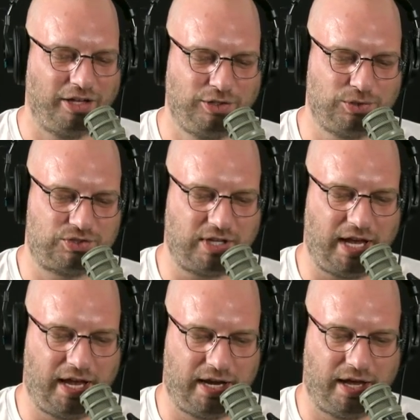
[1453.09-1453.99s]
You
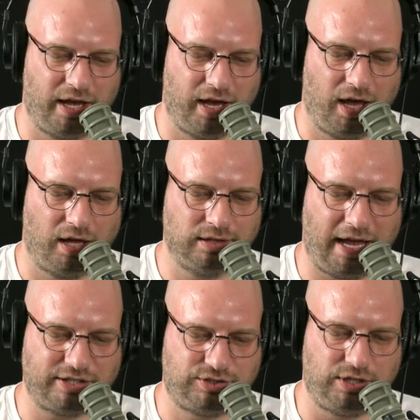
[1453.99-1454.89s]
said uh,
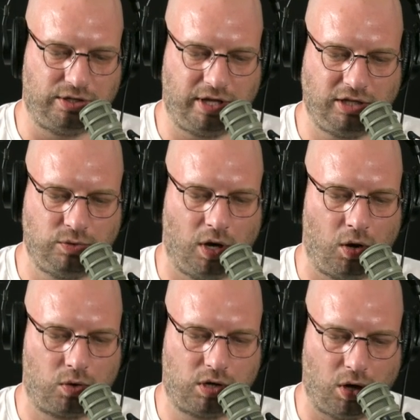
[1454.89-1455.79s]
last year that you
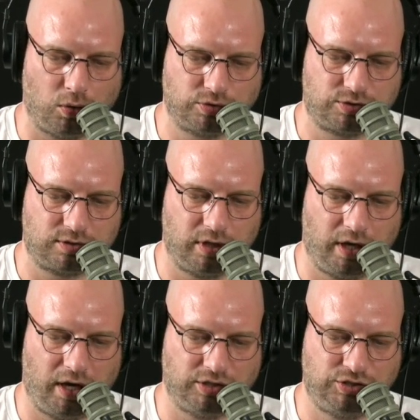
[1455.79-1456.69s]
owe Colts
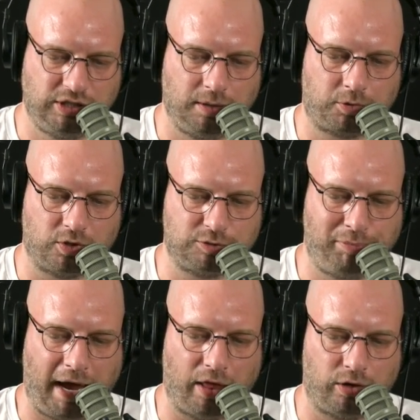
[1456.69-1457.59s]
uh, GM Chris
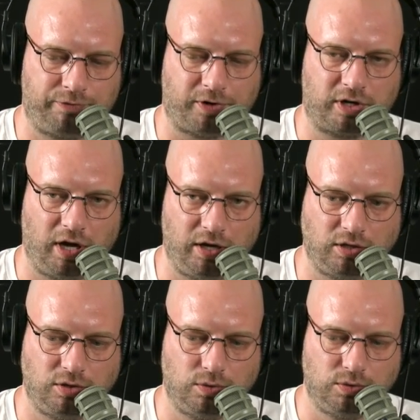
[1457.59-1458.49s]
Ballard for cutting
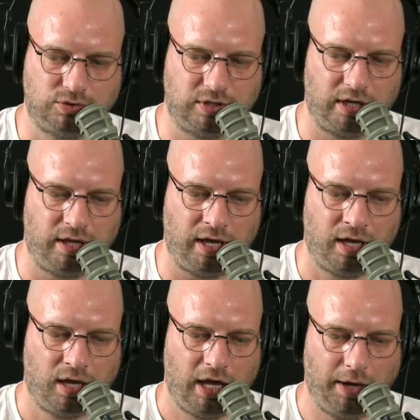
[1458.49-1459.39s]
you. You said that
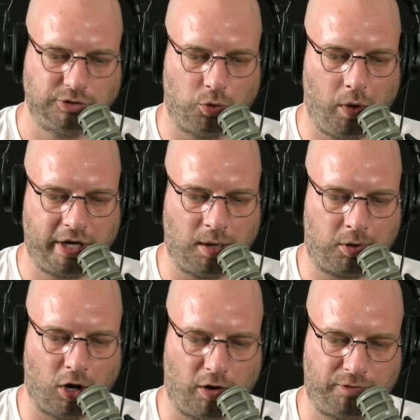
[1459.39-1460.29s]
it was a wake up
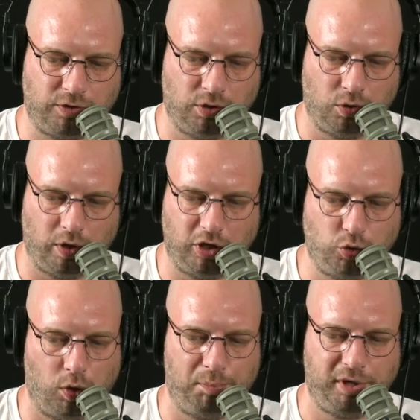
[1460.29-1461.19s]
call for you, and you
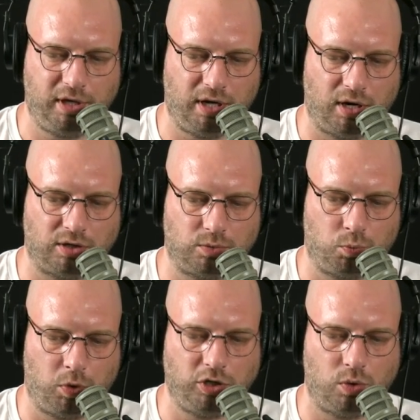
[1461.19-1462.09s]
wouldn't be here
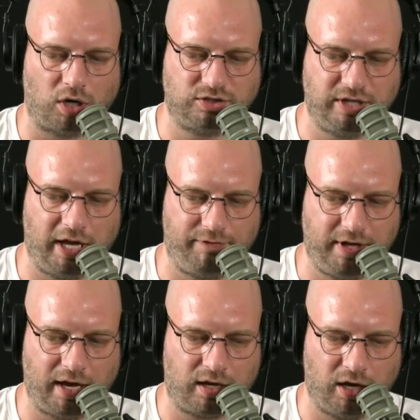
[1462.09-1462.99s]
where you are today if he
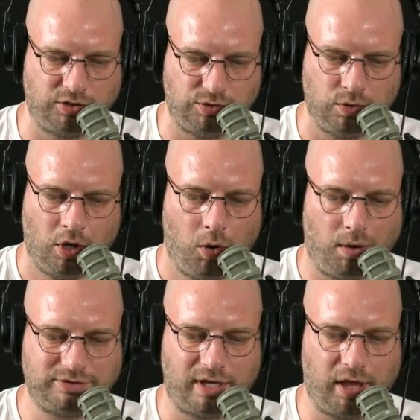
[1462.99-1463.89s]
hadn't cut you. What
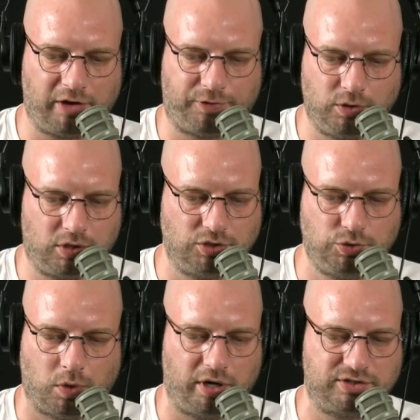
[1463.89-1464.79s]
was that like for you? Because you
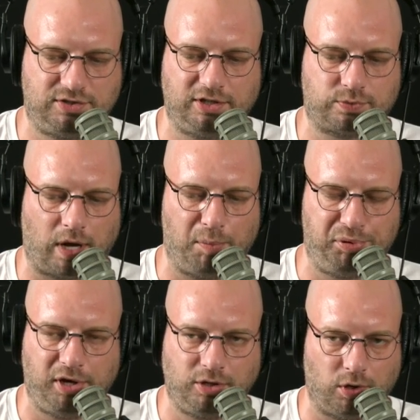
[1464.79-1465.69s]
weren't a sixth round
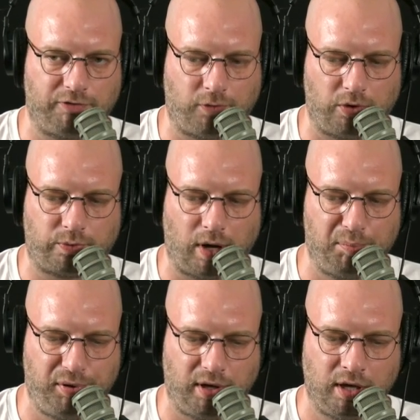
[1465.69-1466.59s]
pick, you were a fourth round
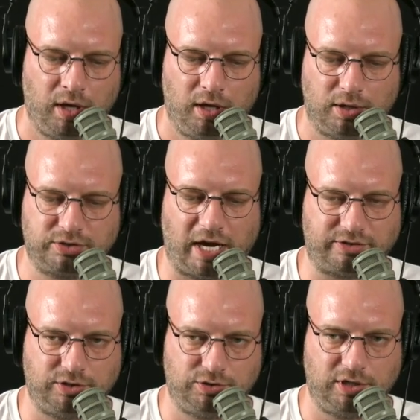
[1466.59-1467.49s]
pick. Those guys
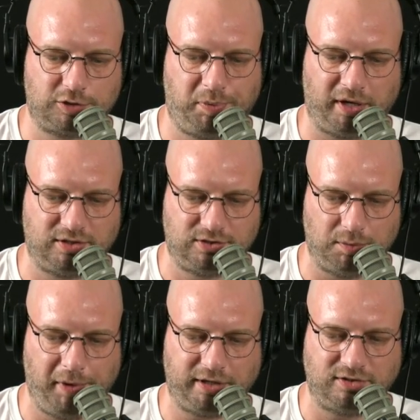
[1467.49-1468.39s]
are usually expected to
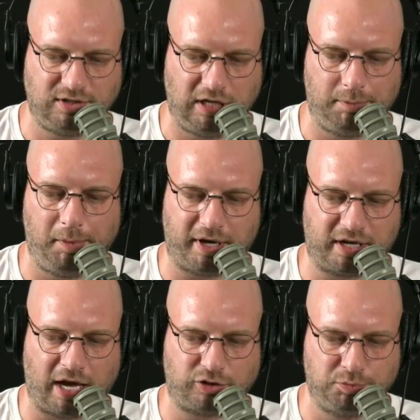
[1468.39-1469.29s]
make the team and make a
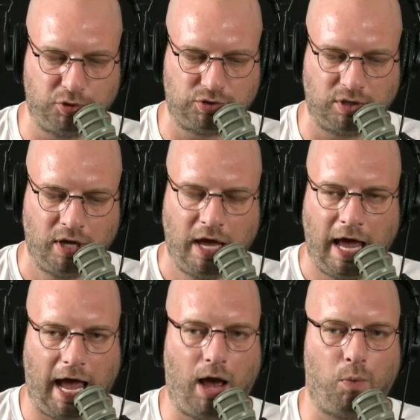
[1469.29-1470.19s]
contribution.
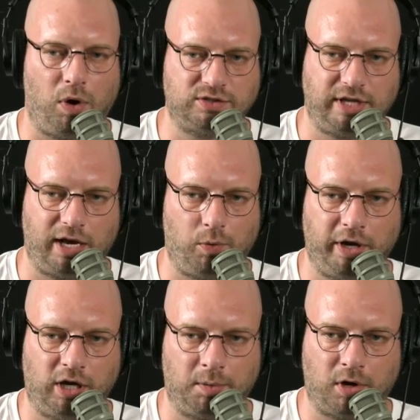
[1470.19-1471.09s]
How was that a
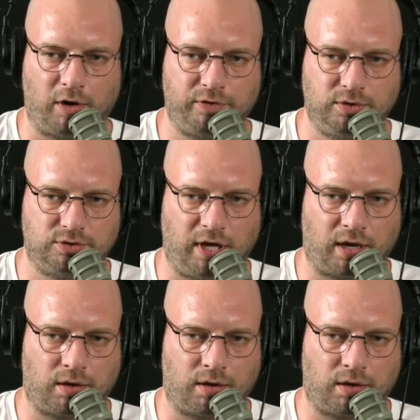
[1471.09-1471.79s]
wake up call for you, Zach?